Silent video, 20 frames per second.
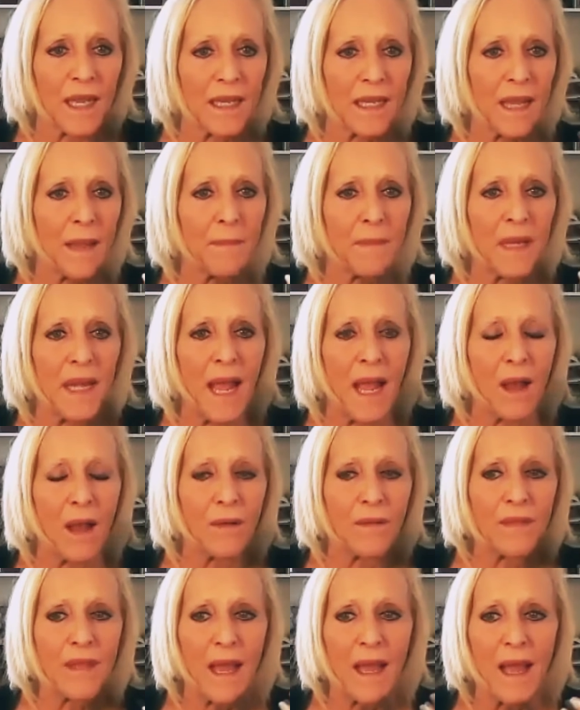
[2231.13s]
Like, I mean,
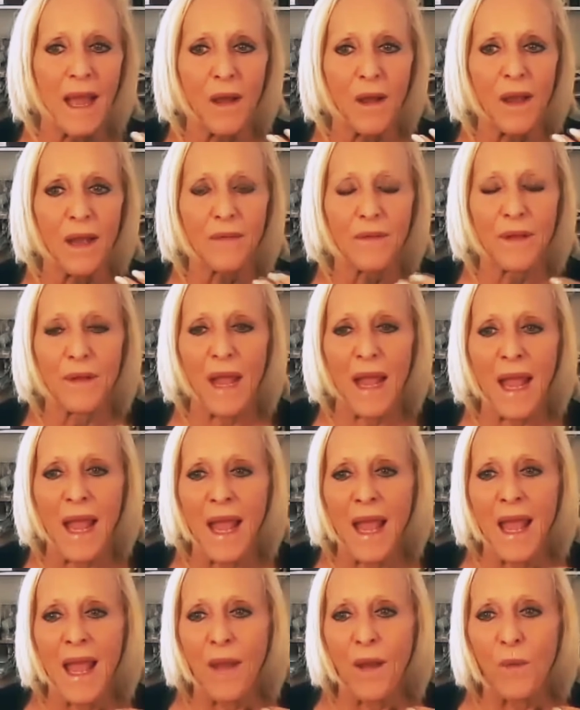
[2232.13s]
how, how,
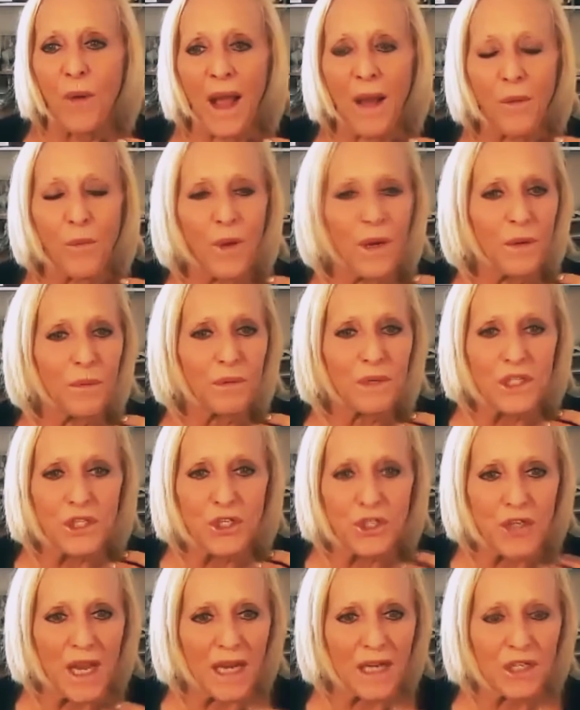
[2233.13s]
how, what a
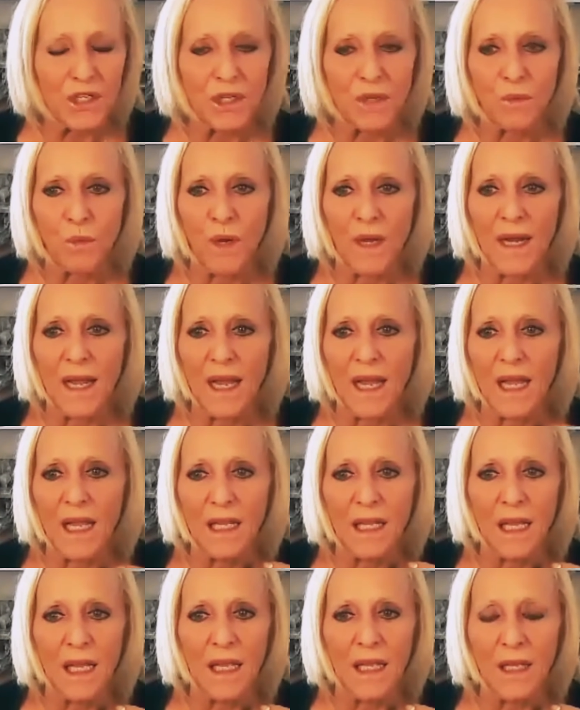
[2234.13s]
rejection! What a
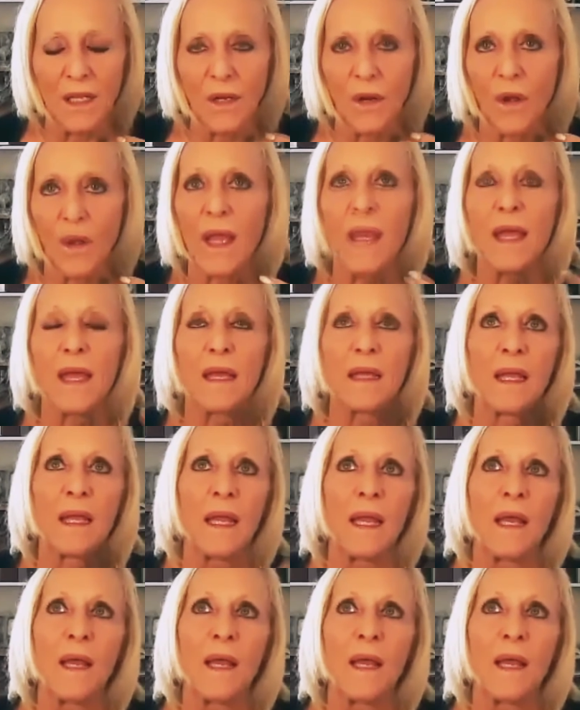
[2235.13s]
yeah, you know. eh.